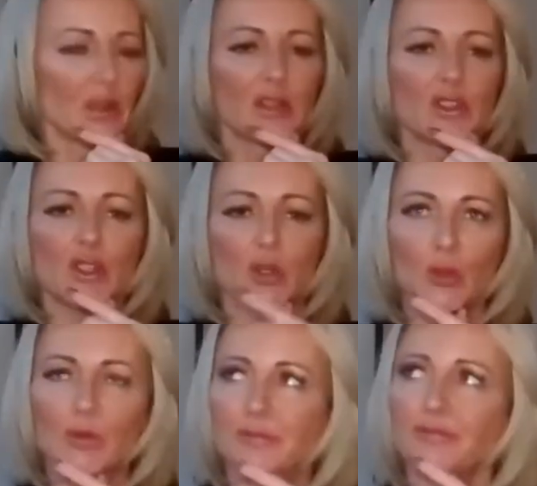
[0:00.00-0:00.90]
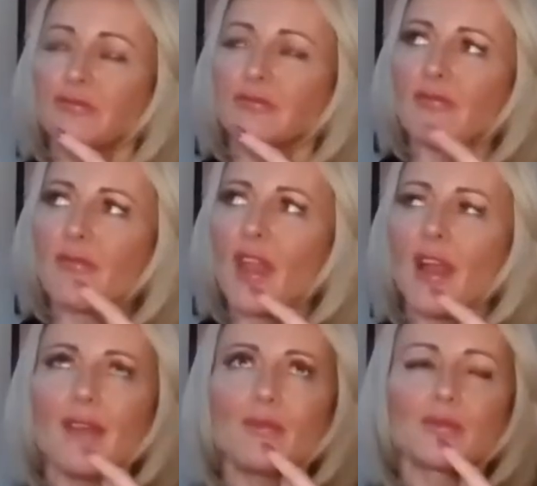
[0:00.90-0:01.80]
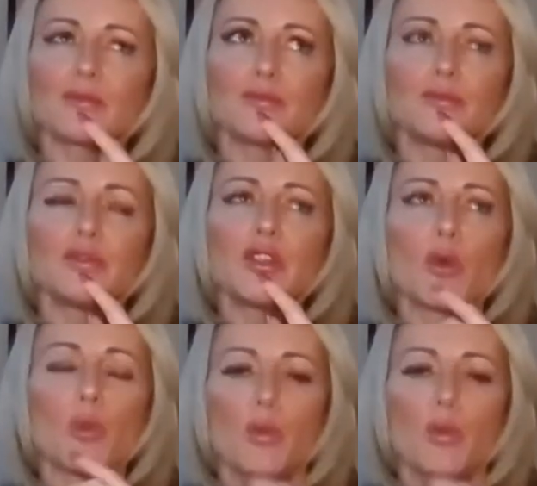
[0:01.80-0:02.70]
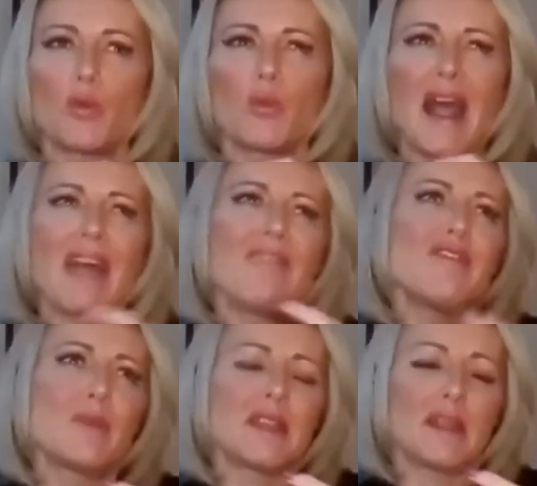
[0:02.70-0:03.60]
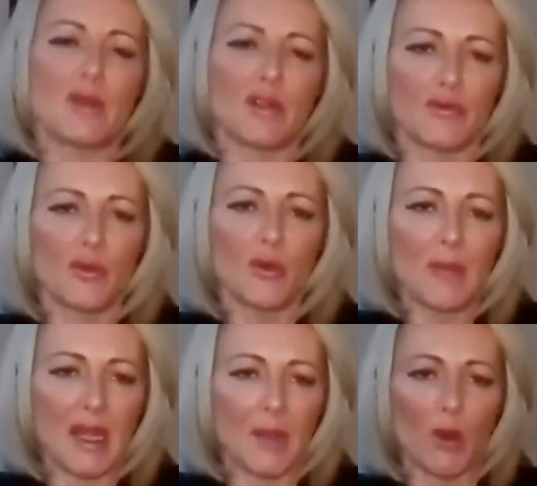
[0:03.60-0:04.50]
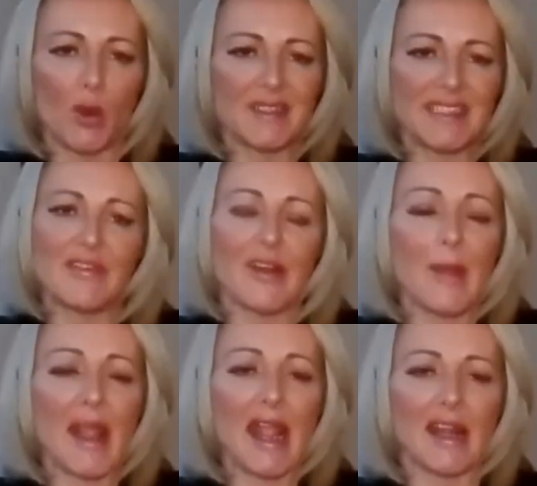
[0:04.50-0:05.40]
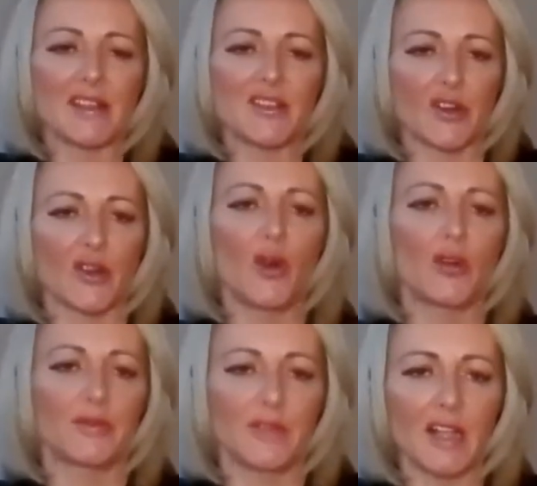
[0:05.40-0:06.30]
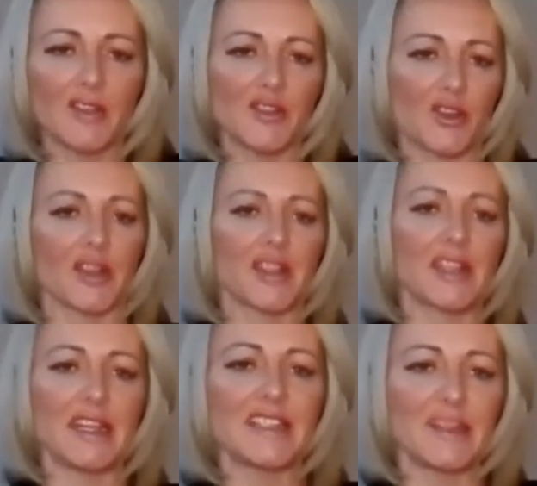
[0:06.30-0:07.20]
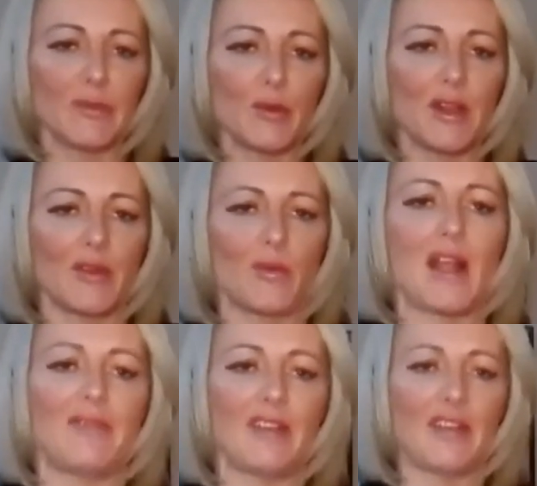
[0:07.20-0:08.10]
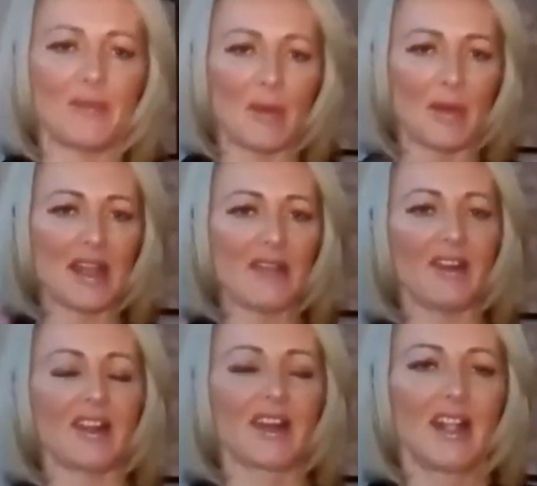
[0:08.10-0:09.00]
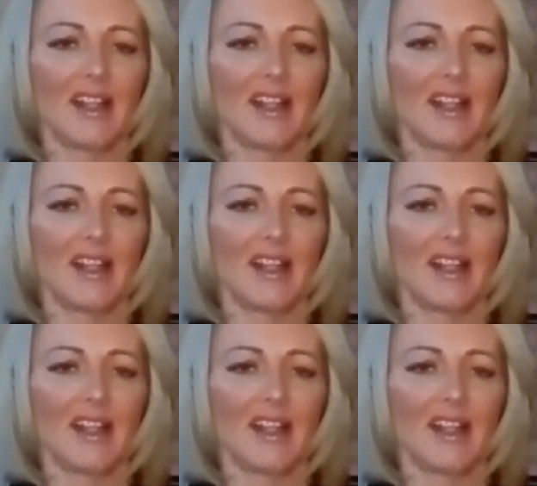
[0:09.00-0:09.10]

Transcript: So, you know, everybody would have known menopause, even men, as your hot flush or your crazy woman, whatever, but we never